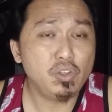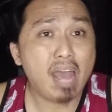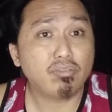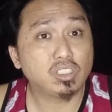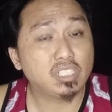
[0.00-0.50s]

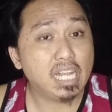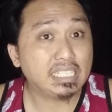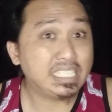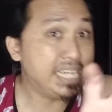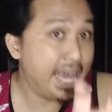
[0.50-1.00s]
have to
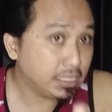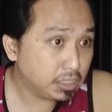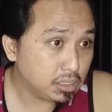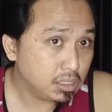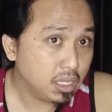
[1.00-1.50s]
select
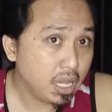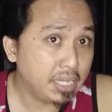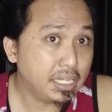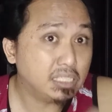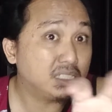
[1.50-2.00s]
yes
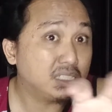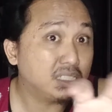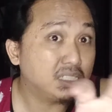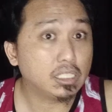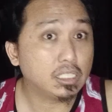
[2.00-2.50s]
and then
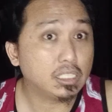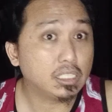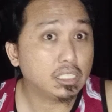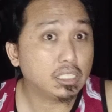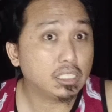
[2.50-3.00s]
select a
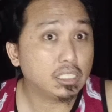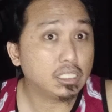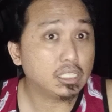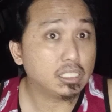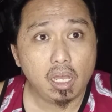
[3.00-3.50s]
number.
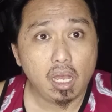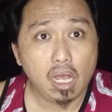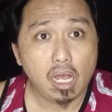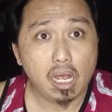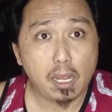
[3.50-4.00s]

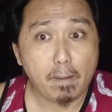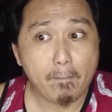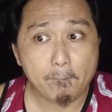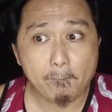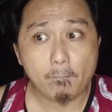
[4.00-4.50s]

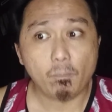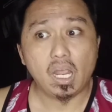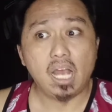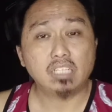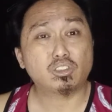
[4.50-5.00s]
I
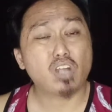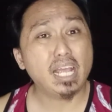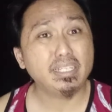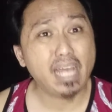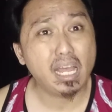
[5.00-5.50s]

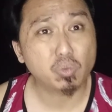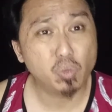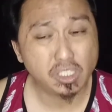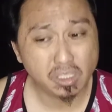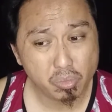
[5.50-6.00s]
tried that
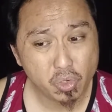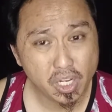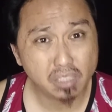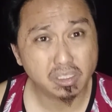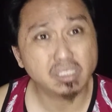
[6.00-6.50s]
with
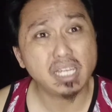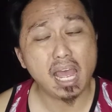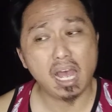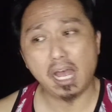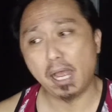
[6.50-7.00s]
someone else's
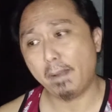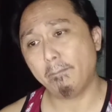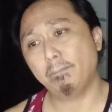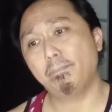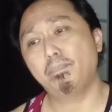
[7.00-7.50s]

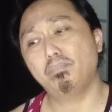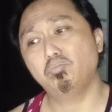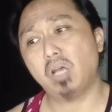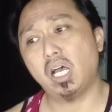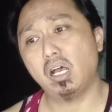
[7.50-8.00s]

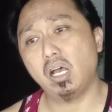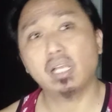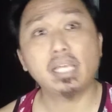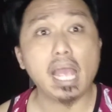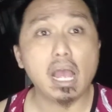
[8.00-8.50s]

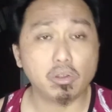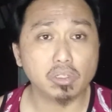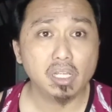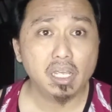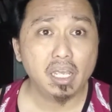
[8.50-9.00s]

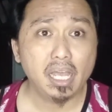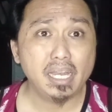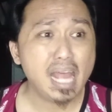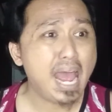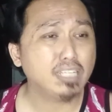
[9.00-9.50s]
account,
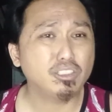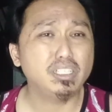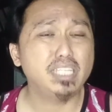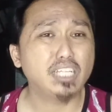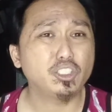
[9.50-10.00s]
and
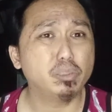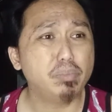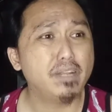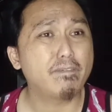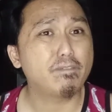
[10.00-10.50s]
actually that
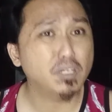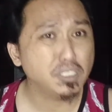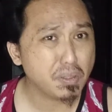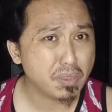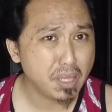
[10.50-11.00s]
should be the
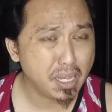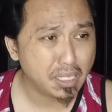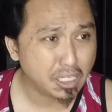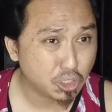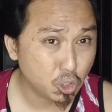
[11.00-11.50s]
first
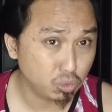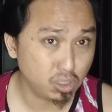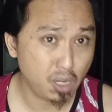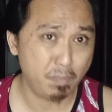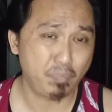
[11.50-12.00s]
thing that
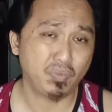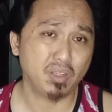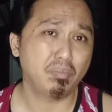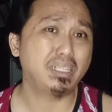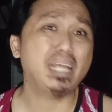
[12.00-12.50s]
shows up,
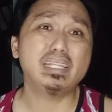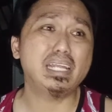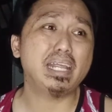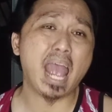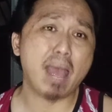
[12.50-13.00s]
but that
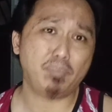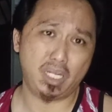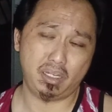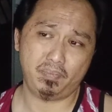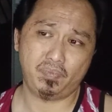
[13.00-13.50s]
didn't
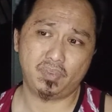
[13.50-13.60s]
happen.